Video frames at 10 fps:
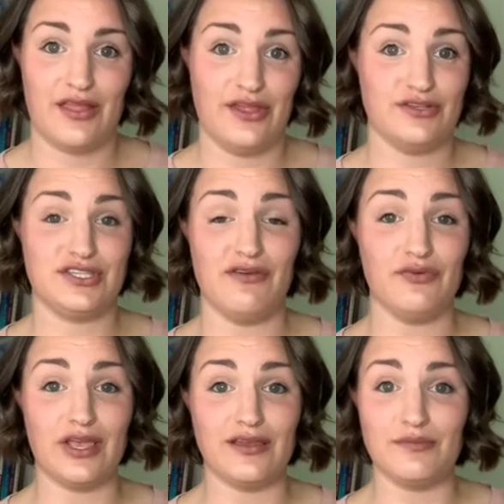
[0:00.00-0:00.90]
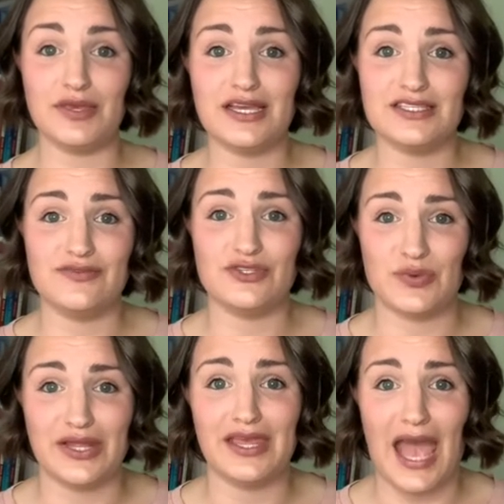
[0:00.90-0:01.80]
they're suffering because of
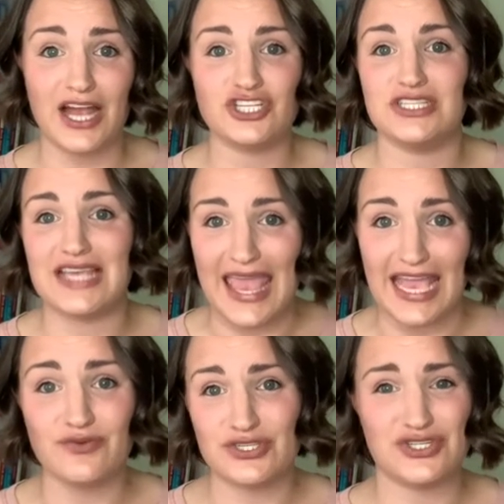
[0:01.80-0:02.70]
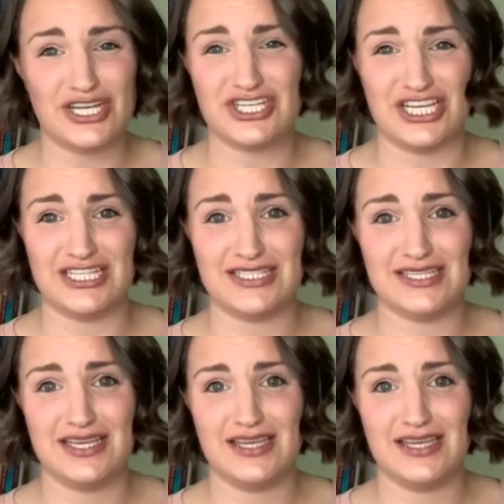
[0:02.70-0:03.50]
Israeli actions and restrictions.